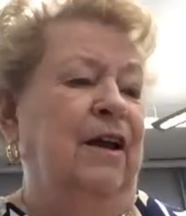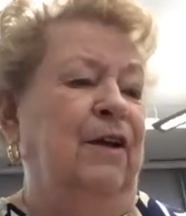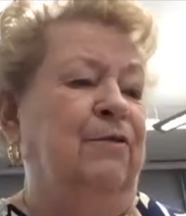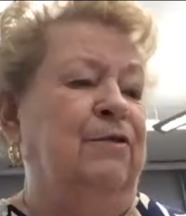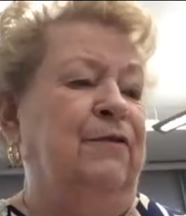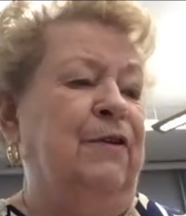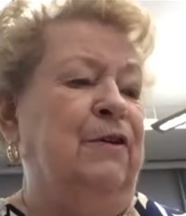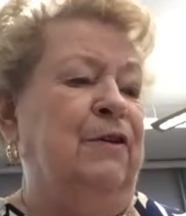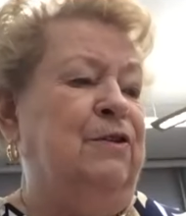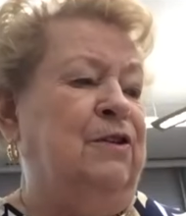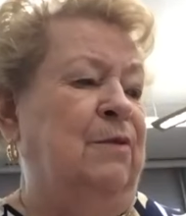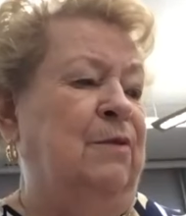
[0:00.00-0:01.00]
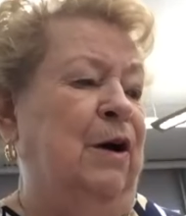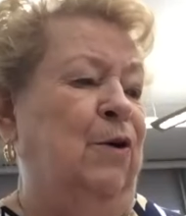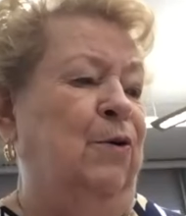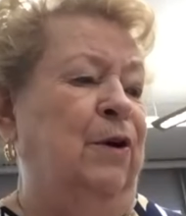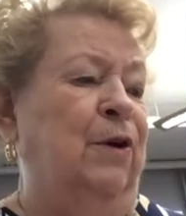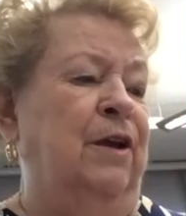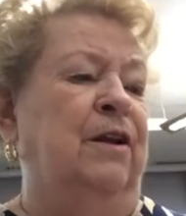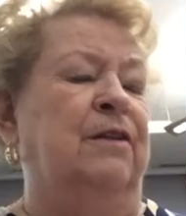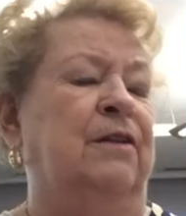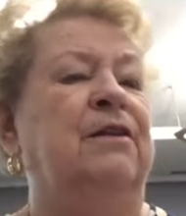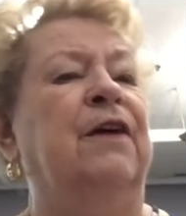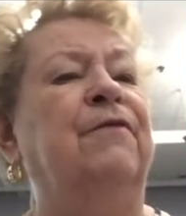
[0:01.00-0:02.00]
it was found somehow it had
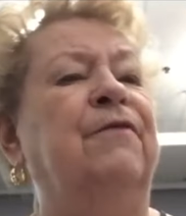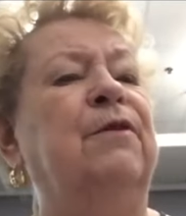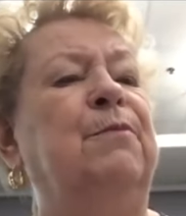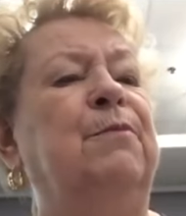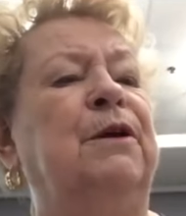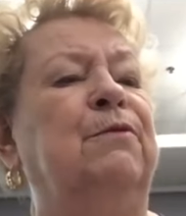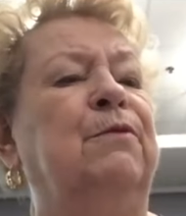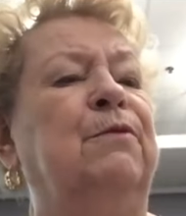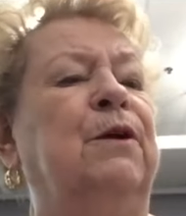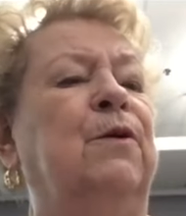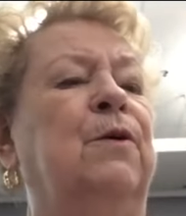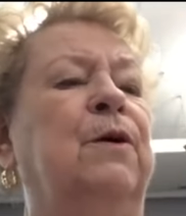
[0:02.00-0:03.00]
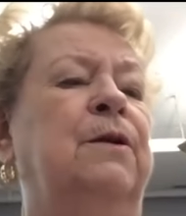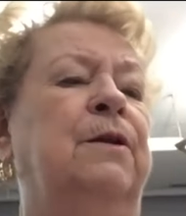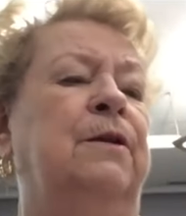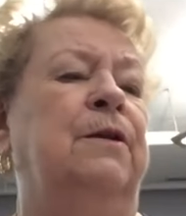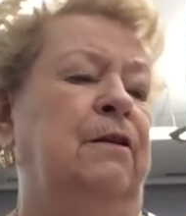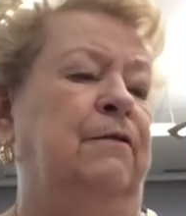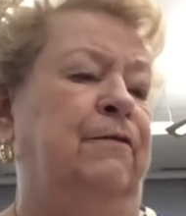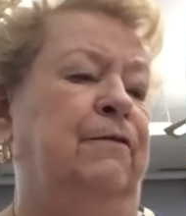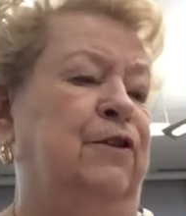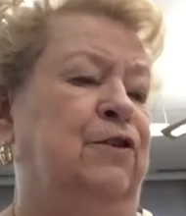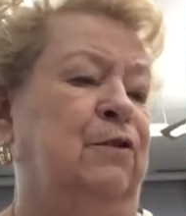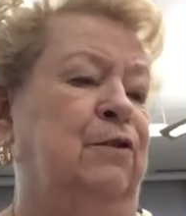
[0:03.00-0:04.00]
never been recorded in the
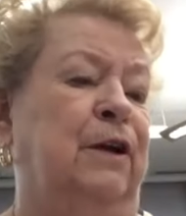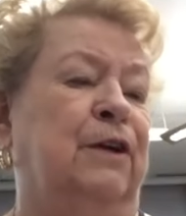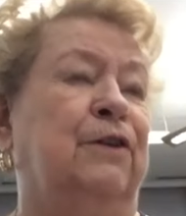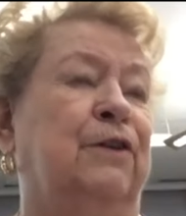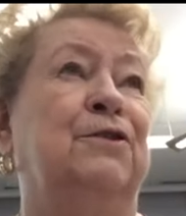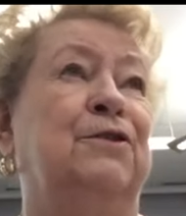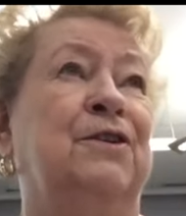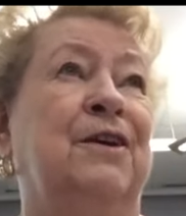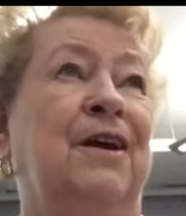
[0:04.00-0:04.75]
official records